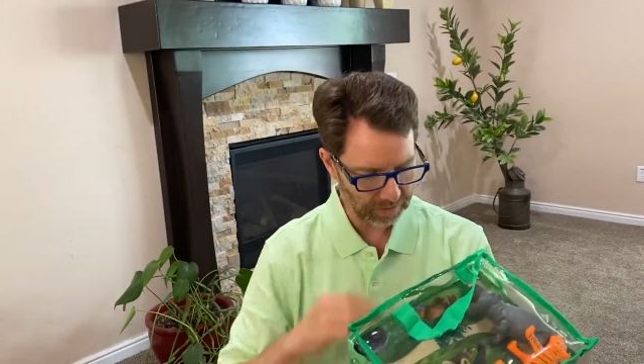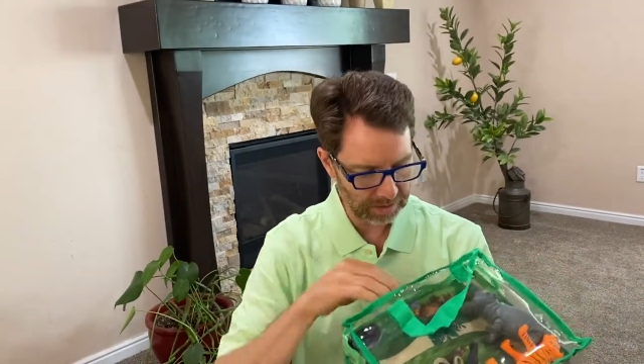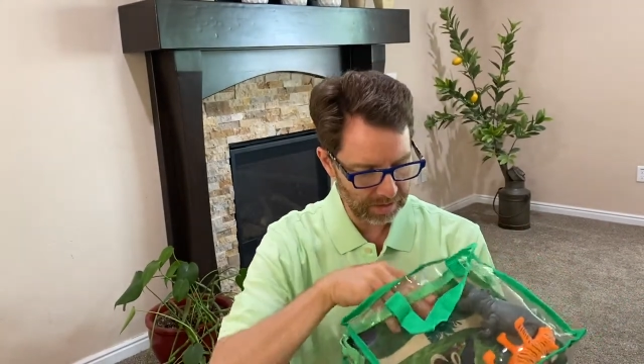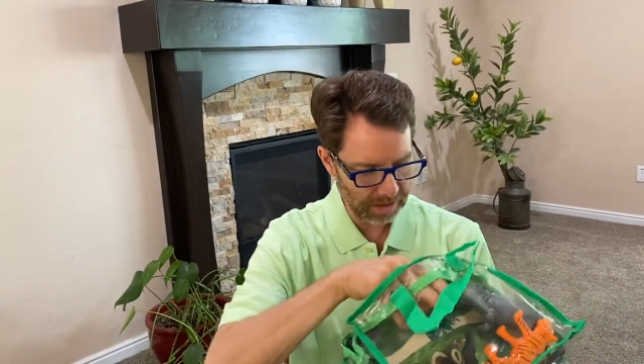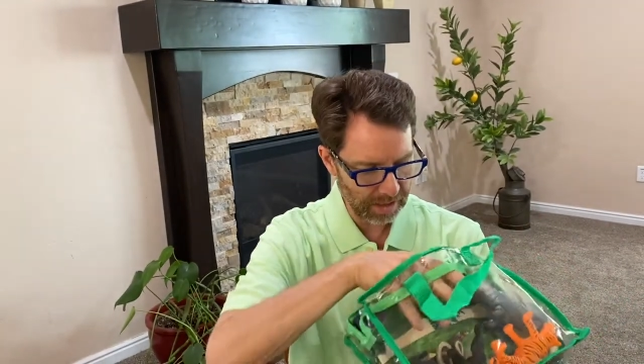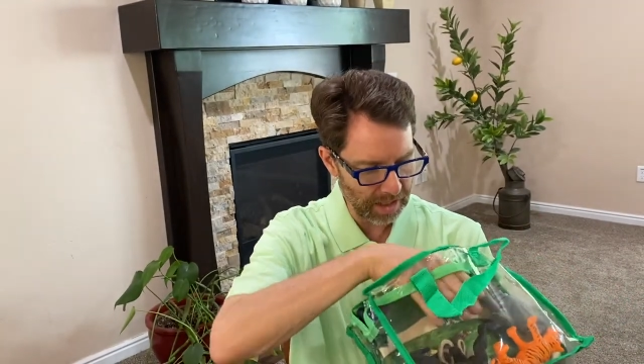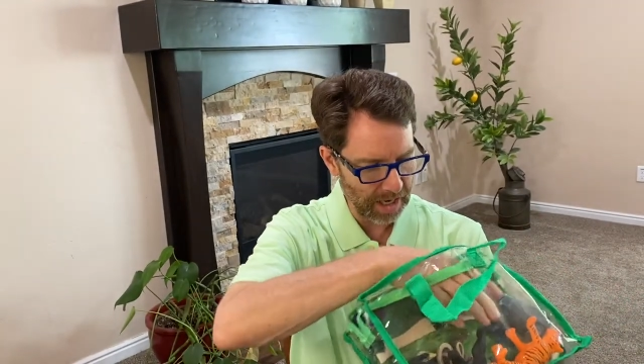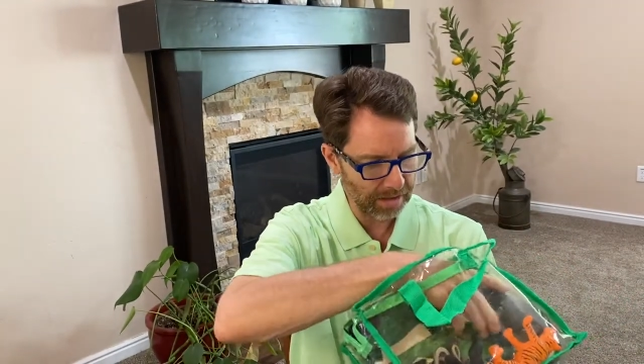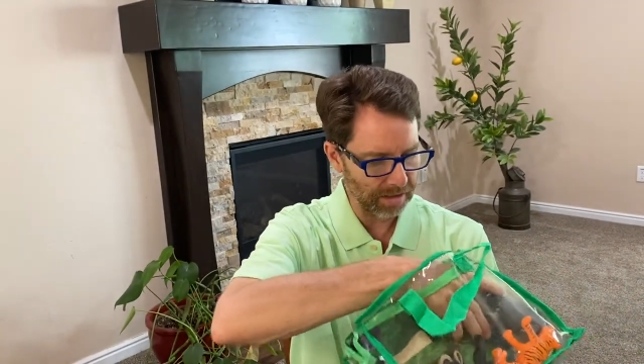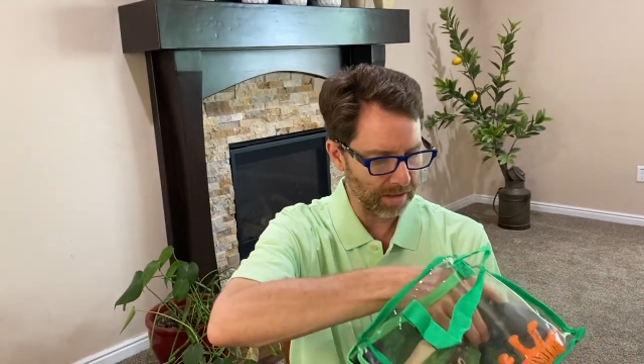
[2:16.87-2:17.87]
can see
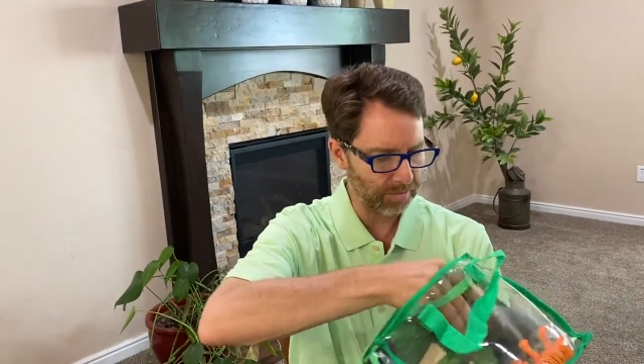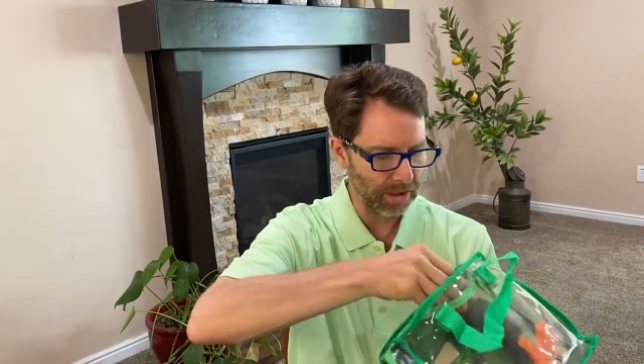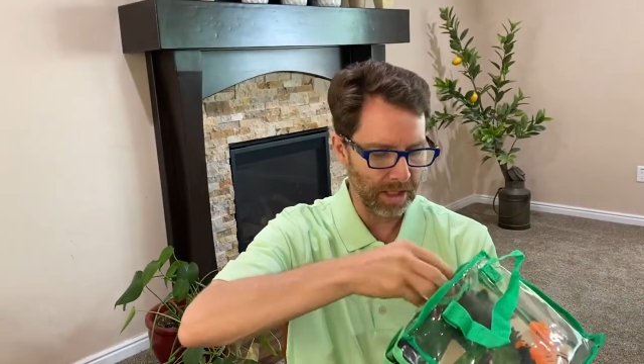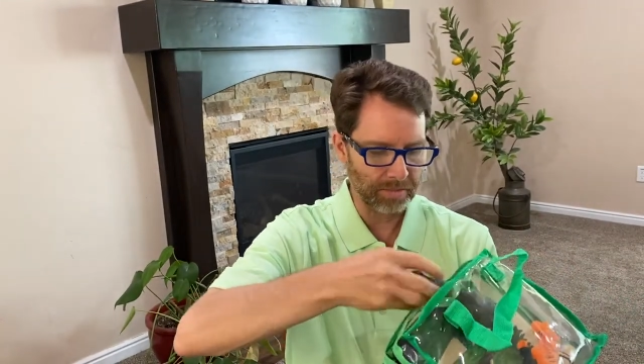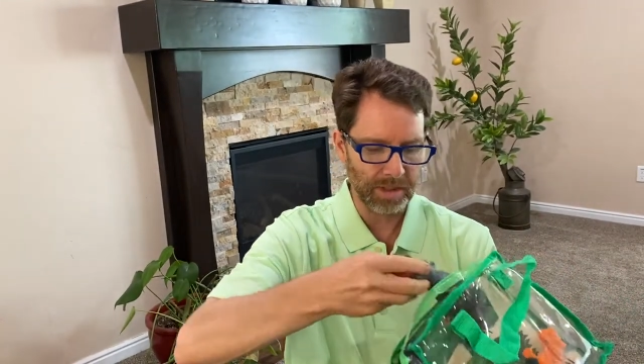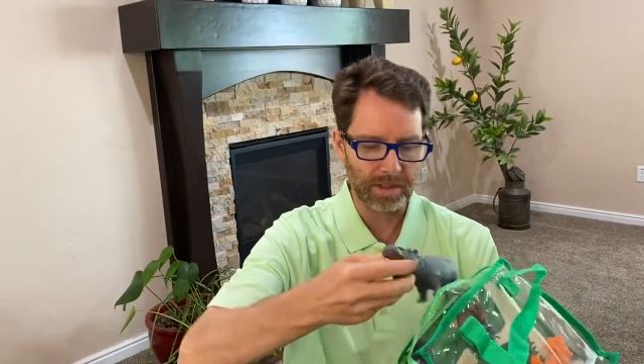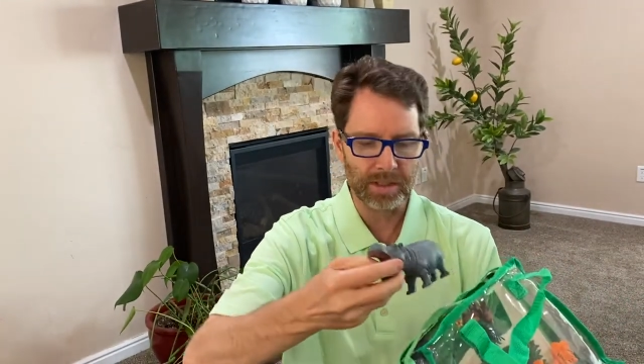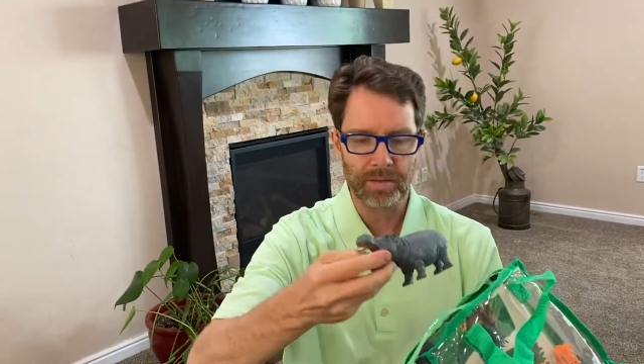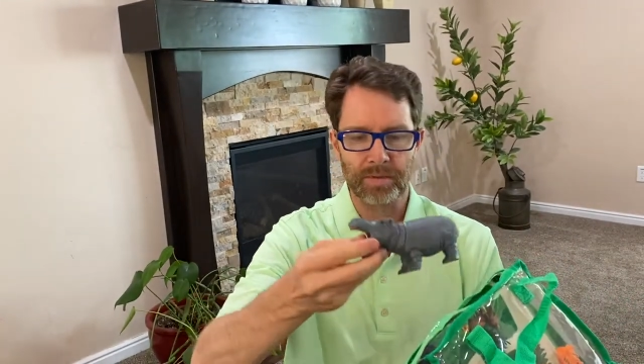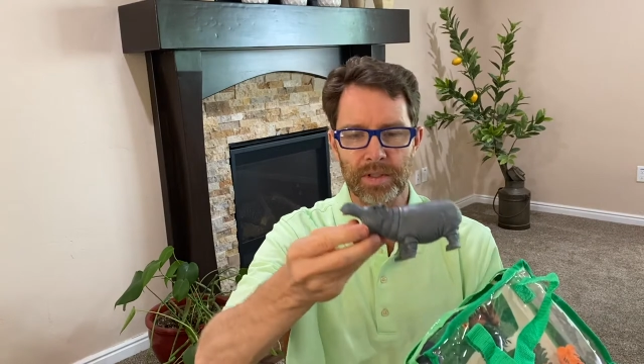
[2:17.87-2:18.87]
that sometimes on
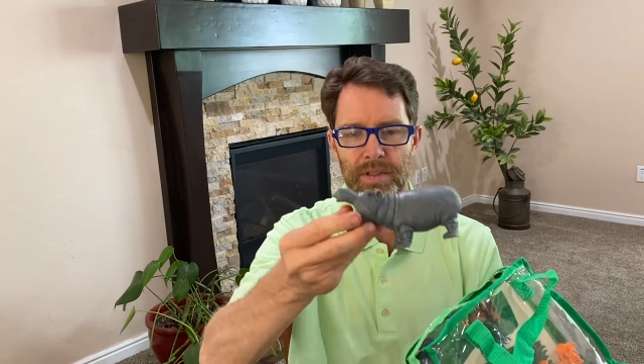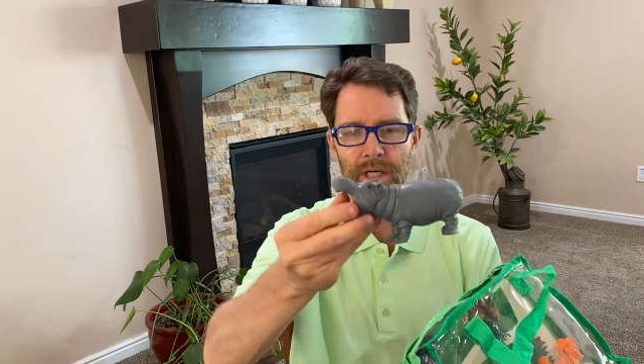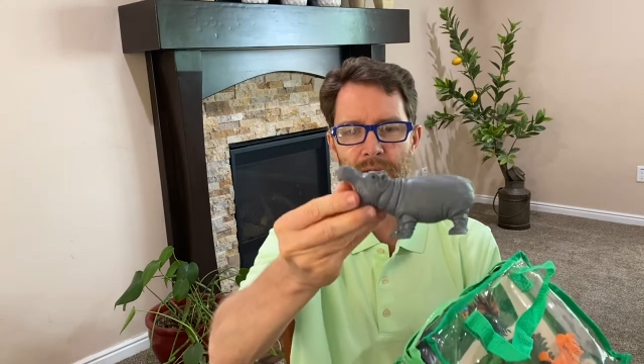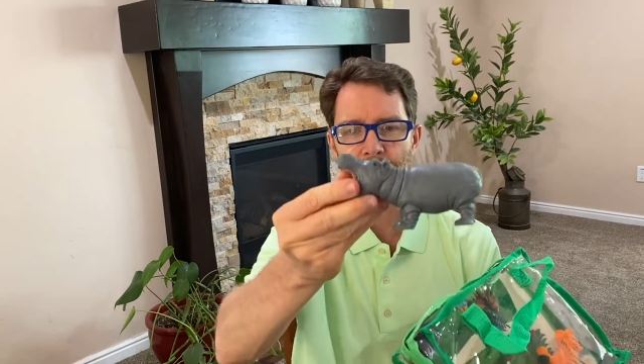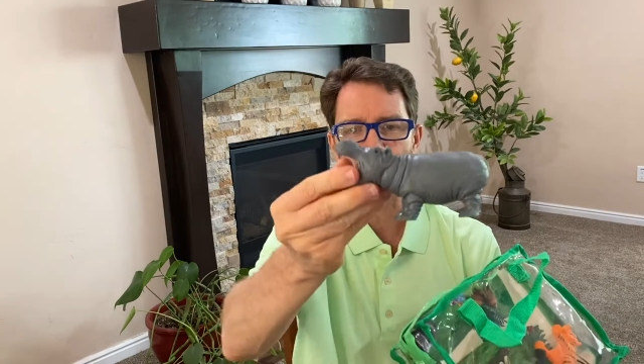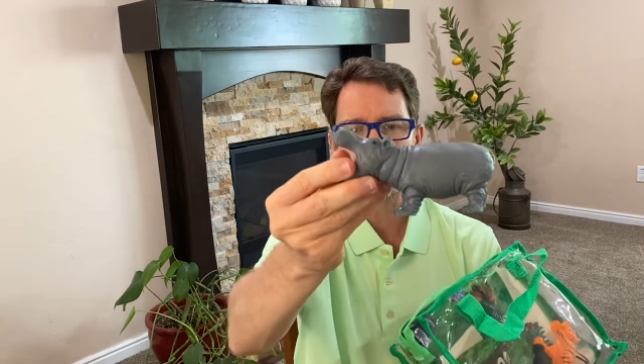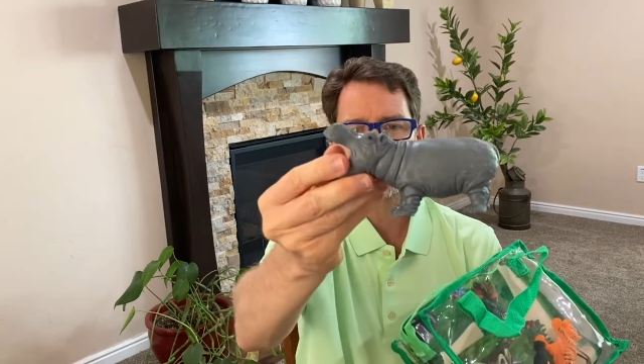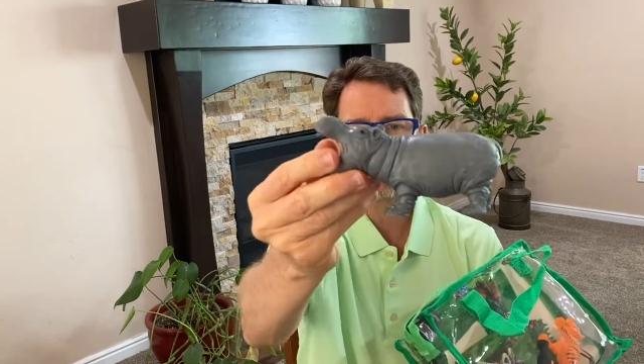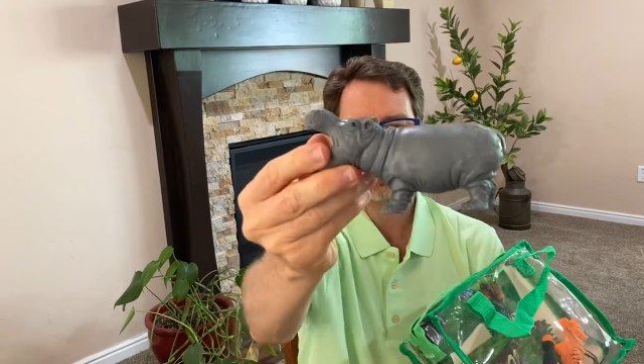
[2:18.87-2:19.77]
some of these animals.